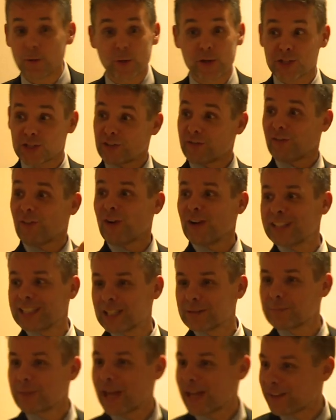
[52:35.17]
which
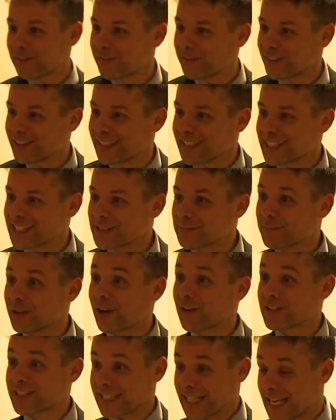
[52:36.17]
avoided perfidies
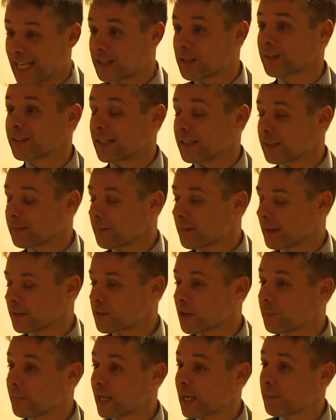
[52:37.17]
because it, it,
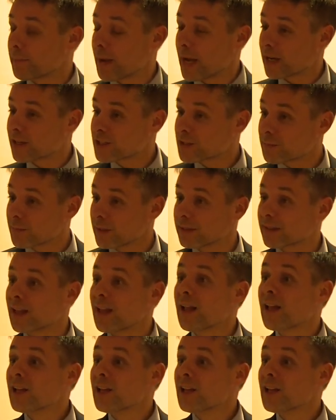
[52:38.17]
it's a big embarrassment.